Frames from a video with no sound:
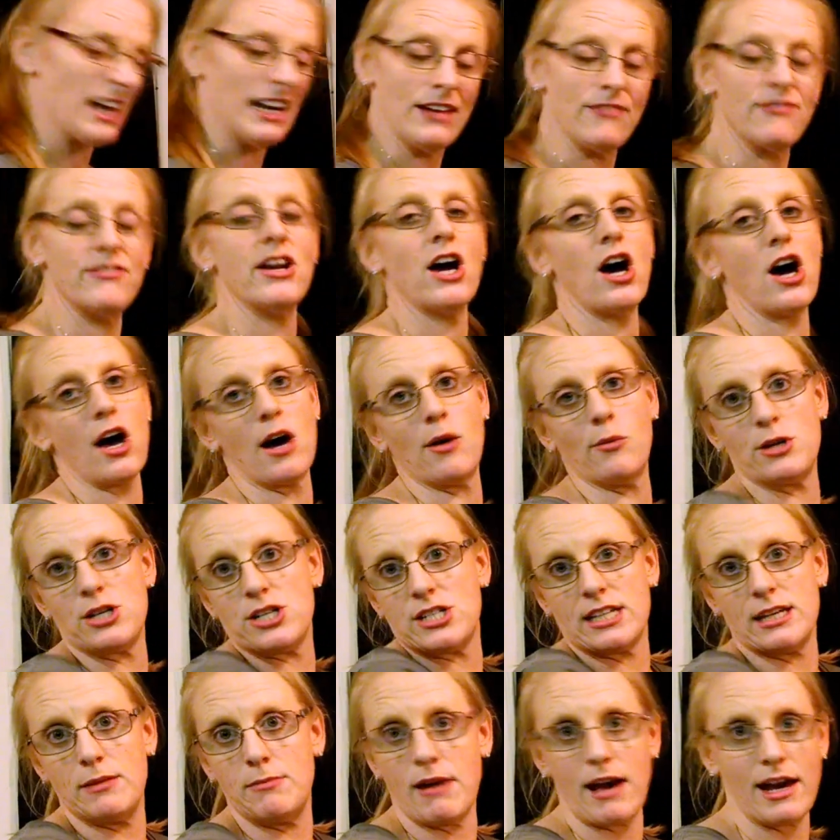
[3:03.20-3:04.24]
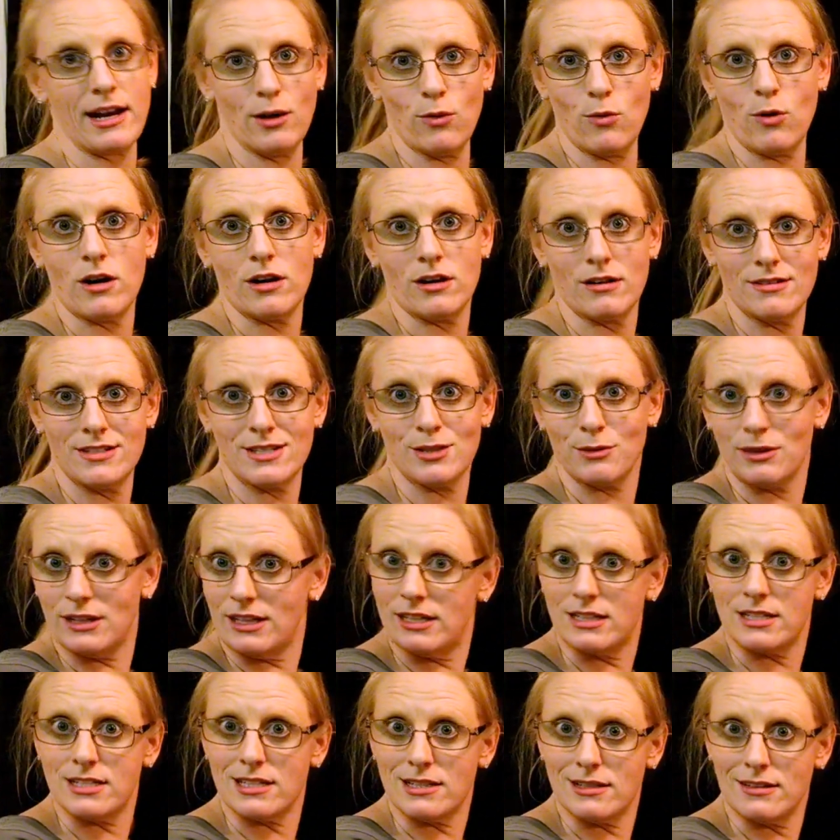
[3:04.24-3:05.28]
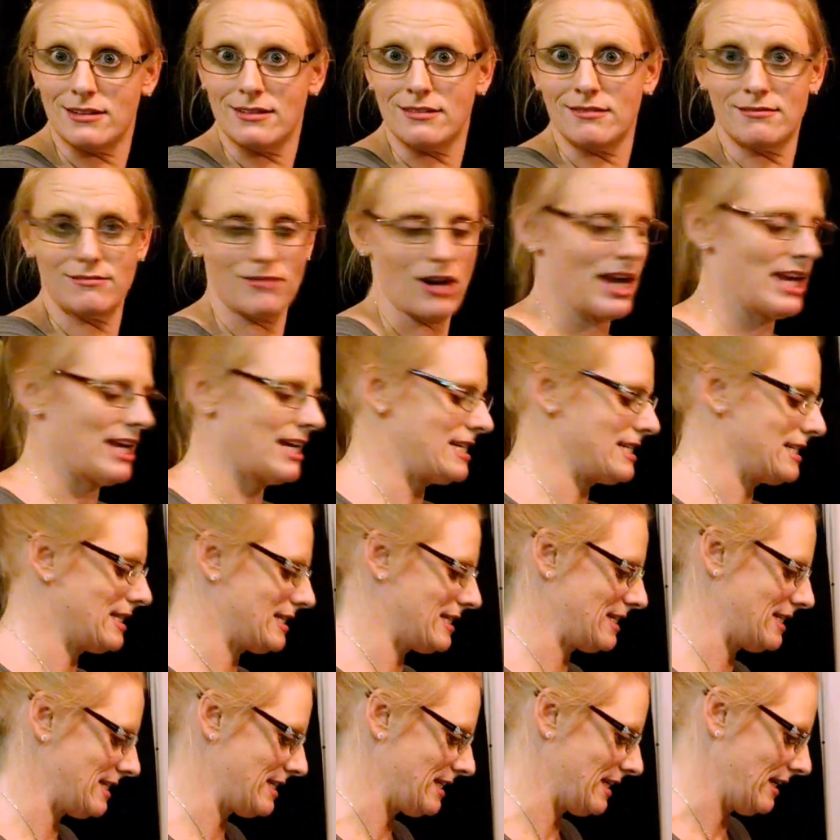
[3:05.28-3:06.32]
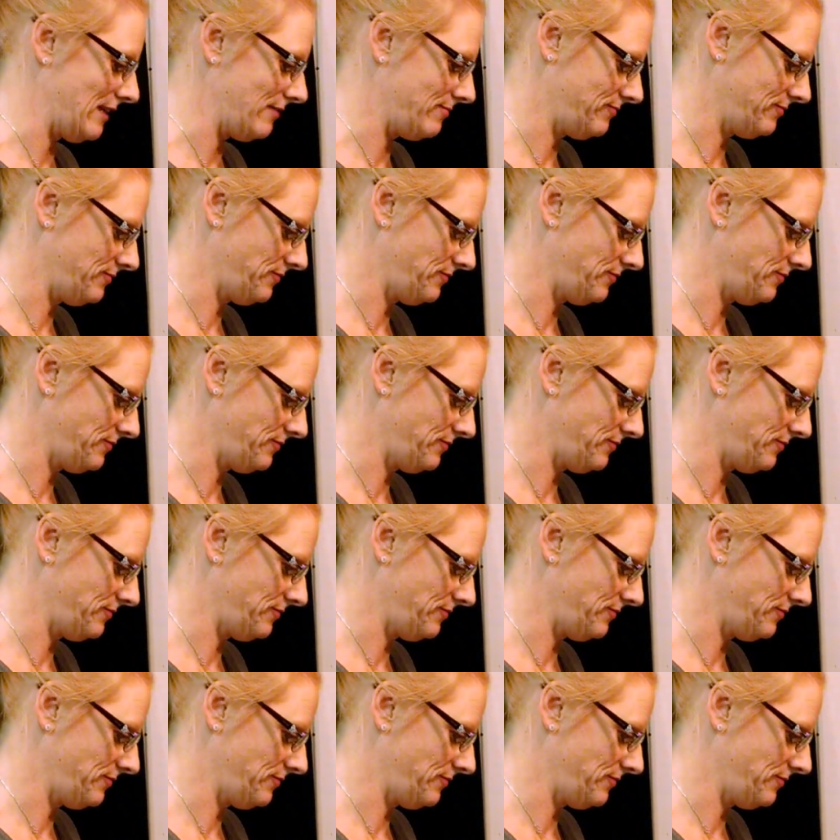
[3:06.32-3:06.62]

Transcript: If not, we just keep adding water until we get to the right consistency.